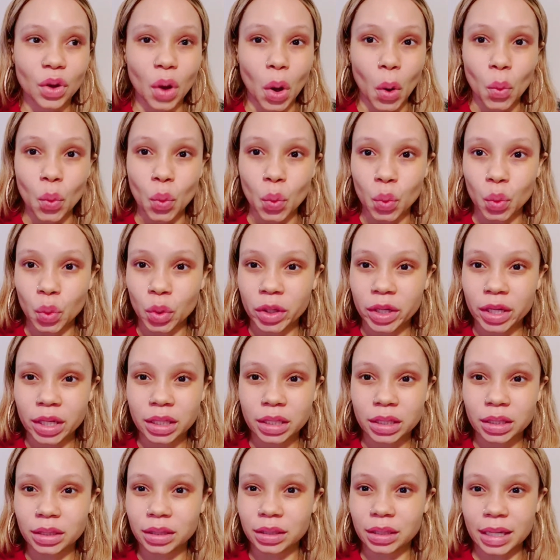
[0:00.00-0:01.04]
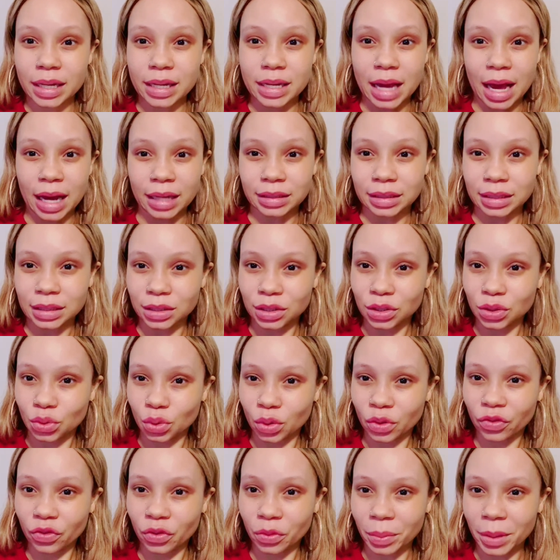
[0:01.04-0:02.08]
what He has in
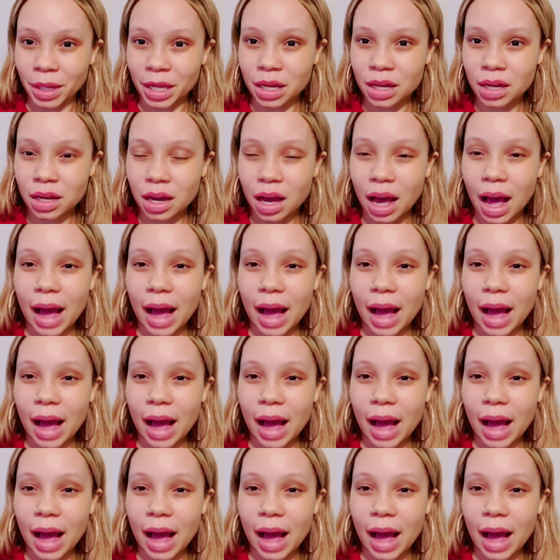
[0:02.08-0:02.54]
store for me.